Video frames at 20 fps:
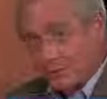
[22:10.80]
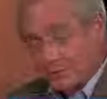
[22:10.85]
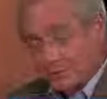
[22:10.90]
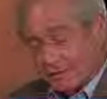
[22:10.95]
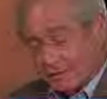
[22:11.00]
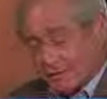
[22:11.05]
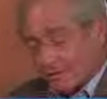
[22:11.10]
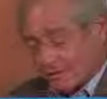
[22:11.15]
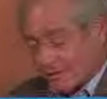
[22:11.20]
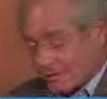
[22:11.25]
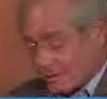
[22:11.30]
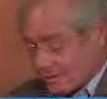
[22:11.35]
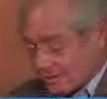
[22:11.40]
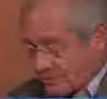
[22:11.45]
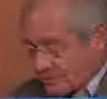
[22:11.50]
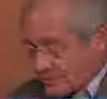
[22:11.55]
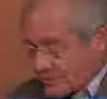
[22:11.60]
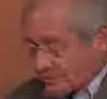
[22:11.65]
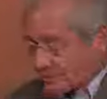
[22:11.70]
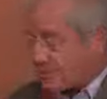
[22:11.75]
you're you're
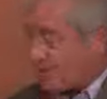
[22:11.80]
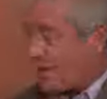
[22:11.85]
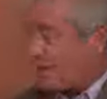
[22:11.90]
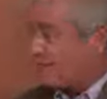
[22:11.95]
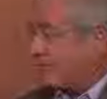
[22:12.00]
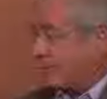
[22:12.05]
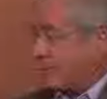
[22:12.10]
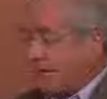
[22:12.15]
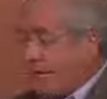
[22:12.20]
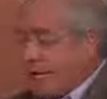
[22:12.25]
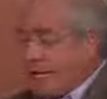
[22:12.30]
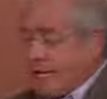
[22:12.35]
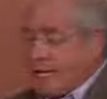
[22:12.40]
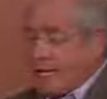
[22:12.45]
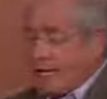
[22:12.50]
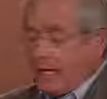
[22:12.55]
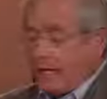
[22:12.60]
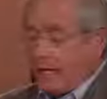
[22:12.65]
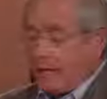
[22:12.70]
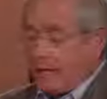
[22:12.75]
you're just driving.
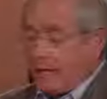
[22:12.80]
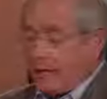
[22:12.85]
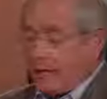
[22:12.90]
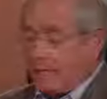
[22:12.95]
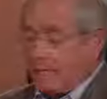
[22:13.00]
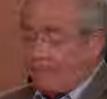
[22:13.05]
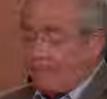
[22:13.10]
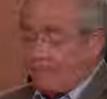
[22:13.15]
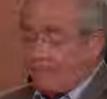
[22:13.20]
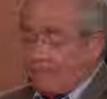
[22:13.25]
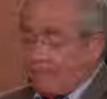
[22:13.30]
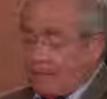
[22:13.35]
Yeah. Um,